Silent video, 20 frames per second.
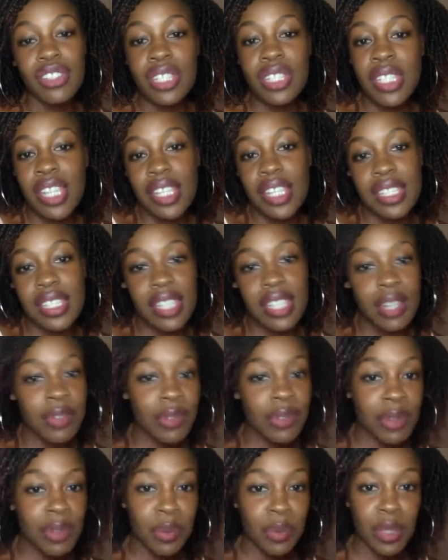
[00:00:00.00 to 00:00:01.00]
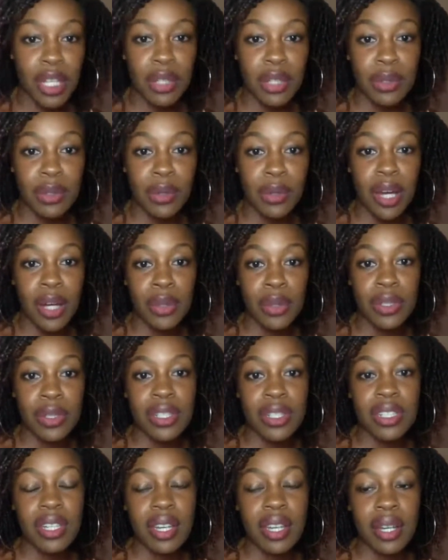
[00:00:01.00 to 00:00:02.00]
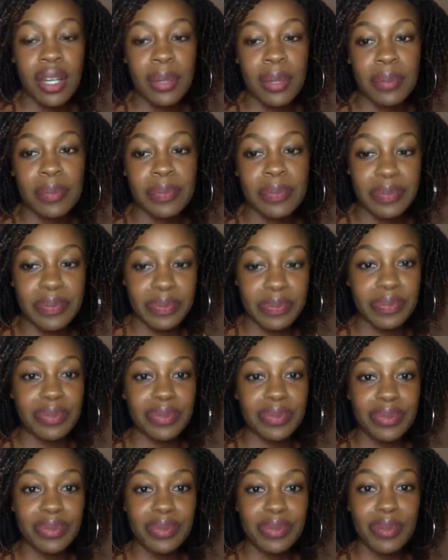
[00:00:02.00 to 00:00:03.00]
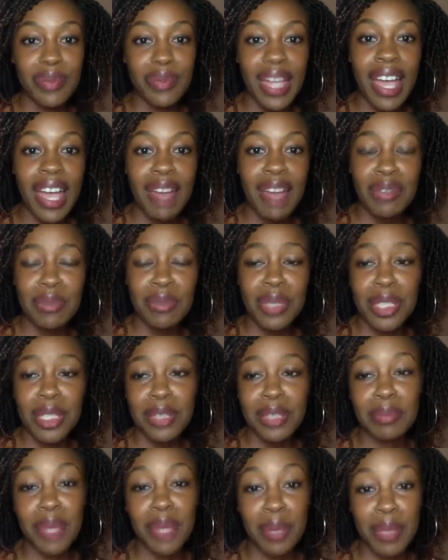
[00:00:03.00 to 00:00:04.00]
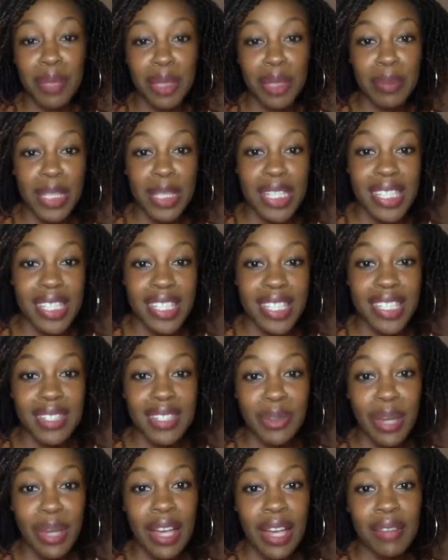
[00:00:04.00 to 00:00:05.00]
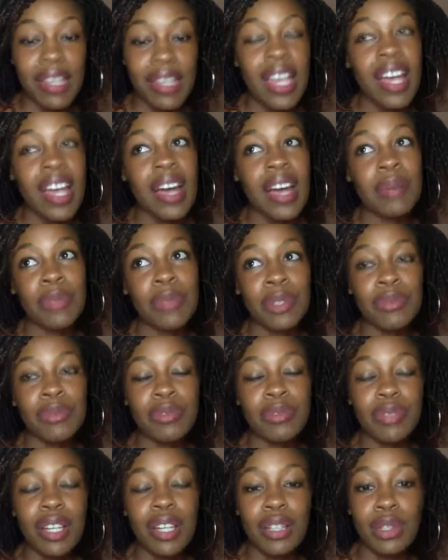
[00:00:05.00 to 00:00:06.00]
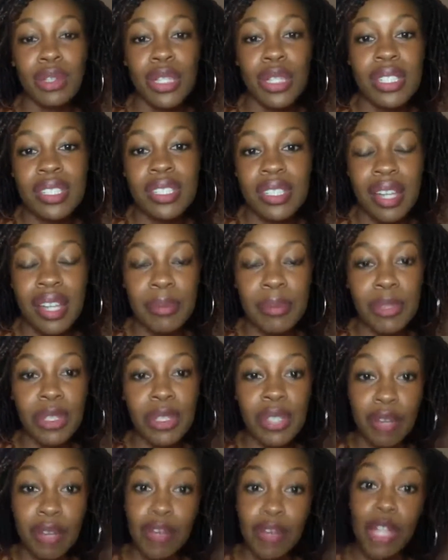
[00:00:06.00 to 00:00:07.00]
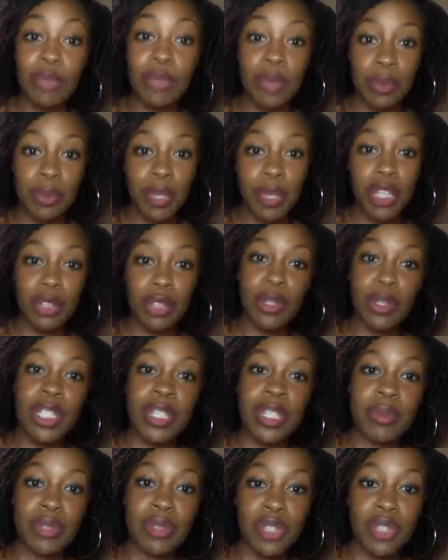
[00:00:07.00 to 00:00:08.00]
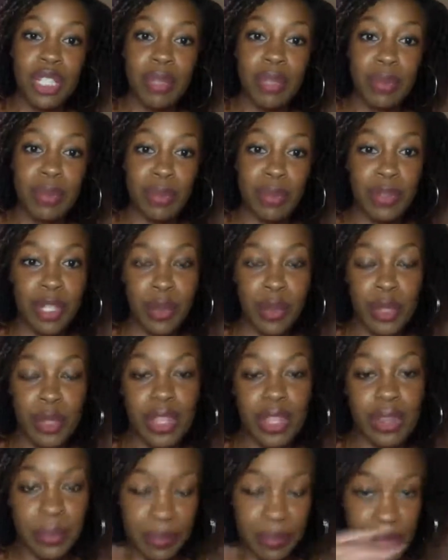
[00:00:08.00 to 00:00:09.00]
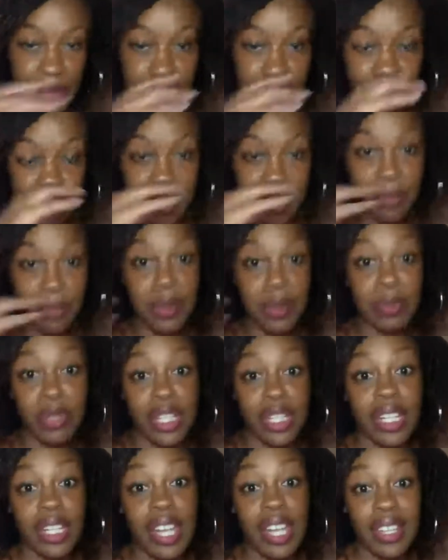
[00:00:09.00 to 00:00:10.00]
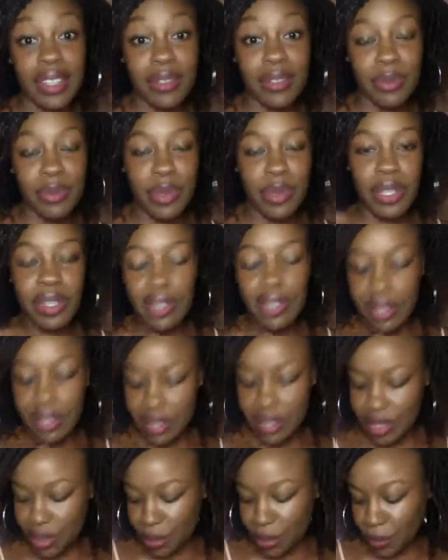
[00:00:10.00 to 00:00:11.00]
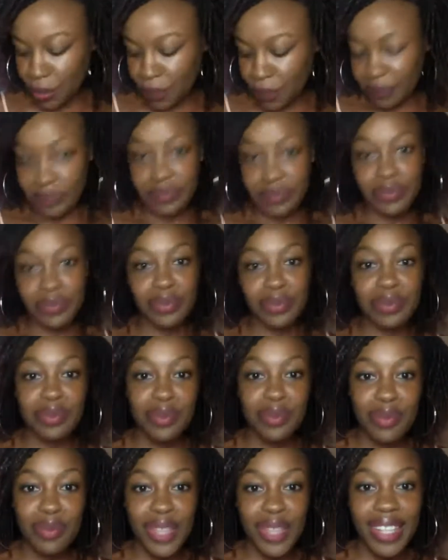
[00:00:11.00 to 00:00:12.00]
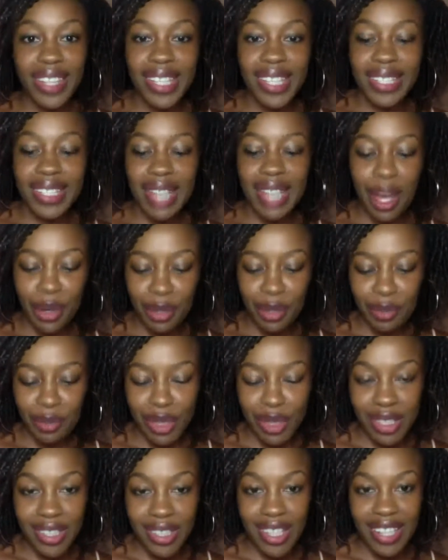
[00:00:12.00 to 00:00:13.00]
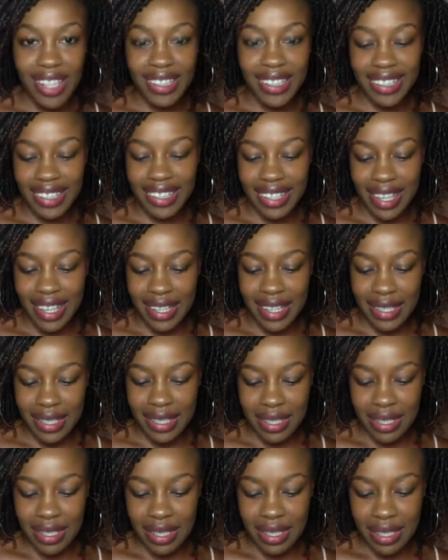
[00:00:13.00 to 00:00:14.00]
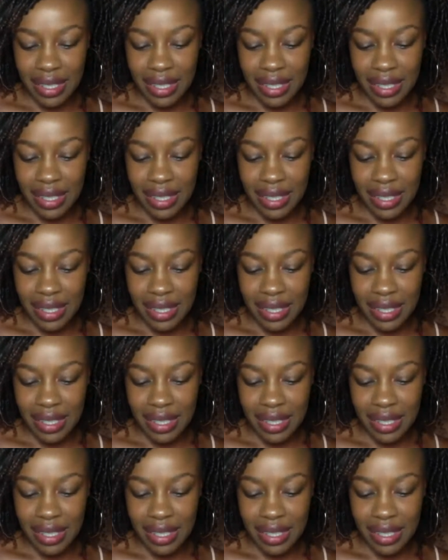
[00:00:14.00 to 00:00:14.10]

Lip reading: just staying safe even when I go out. I haven't been in public places, or I'm not around people a lot. I'm usually moving with the people that I live with. So that's how I've been handling that.